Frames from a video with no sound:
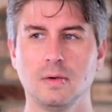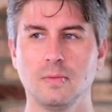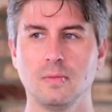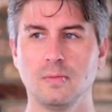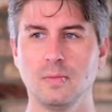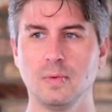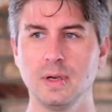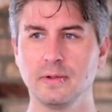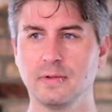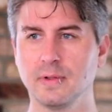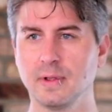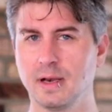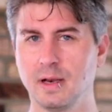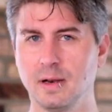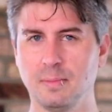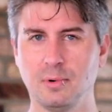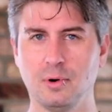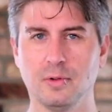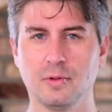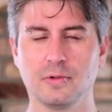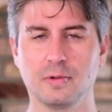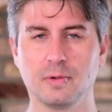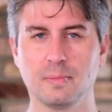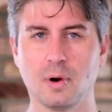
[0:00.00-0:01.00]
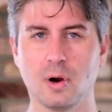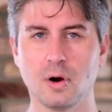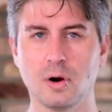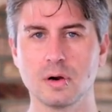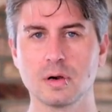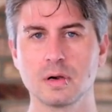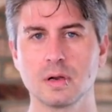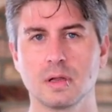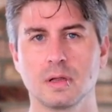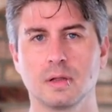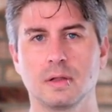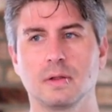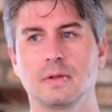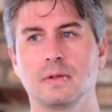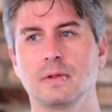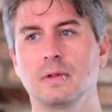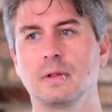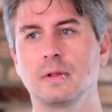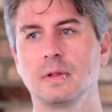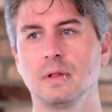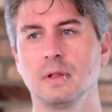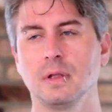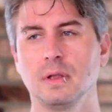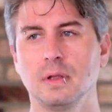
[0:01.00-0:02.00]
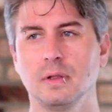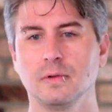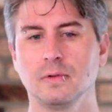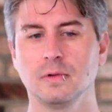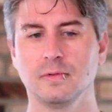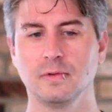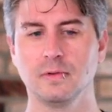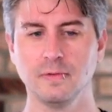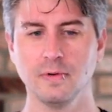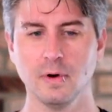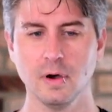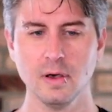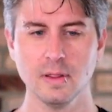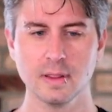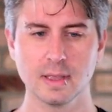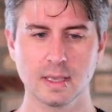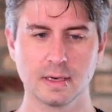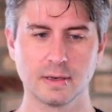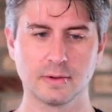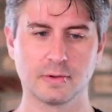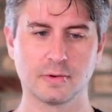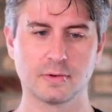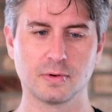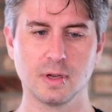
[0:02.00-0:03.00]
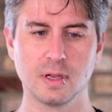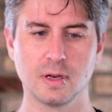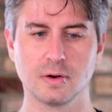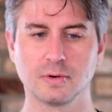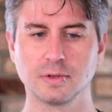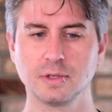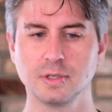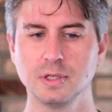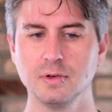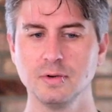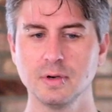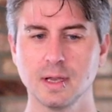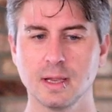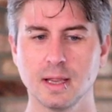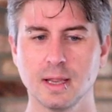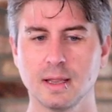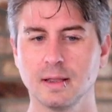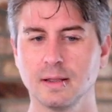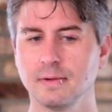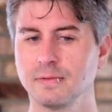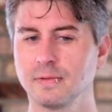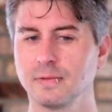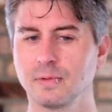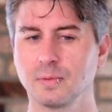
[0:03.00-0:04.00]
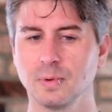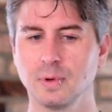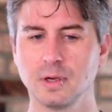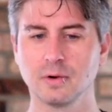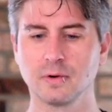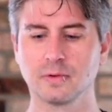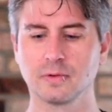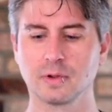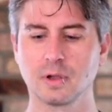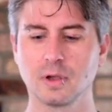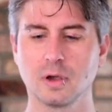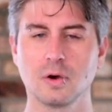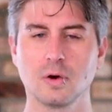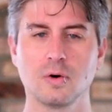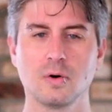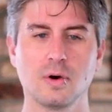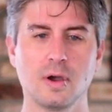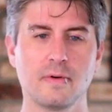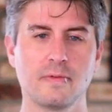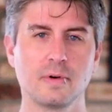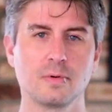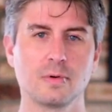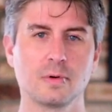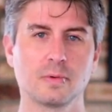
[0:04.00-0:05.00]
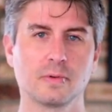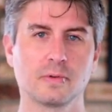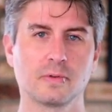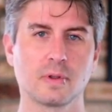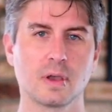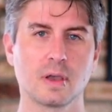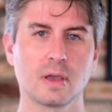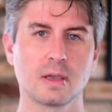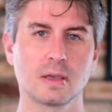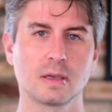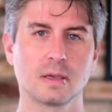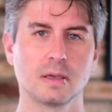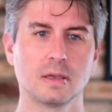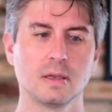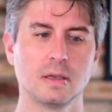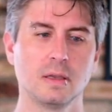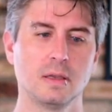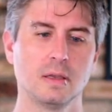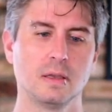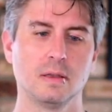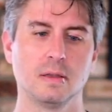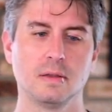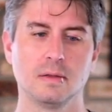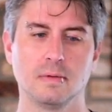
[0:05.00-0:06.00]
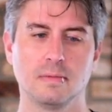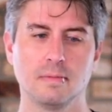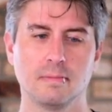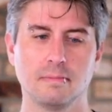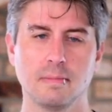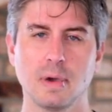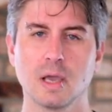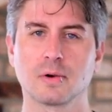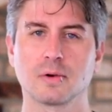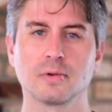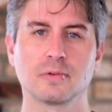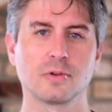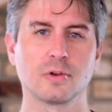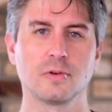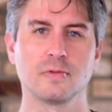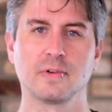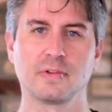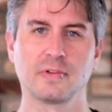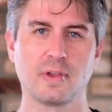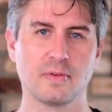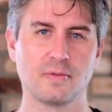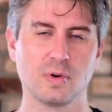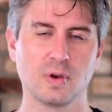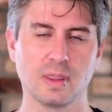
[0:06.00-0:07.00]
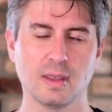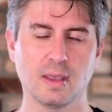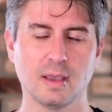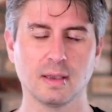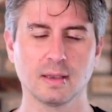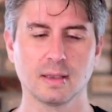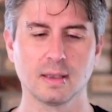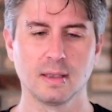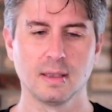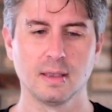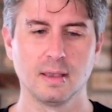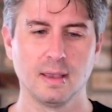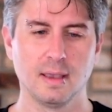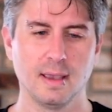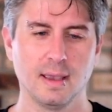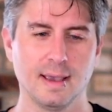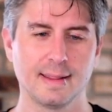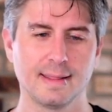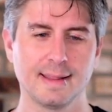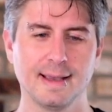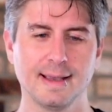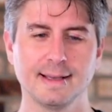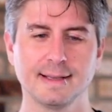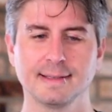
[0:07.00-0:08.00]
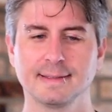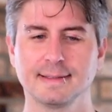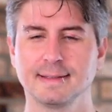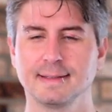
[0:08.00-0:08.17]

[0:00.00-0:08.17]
we decided to pull this apart. So if you follow the industry, you know, two and a half, three years ago, everyone was like, microservice everything. And that,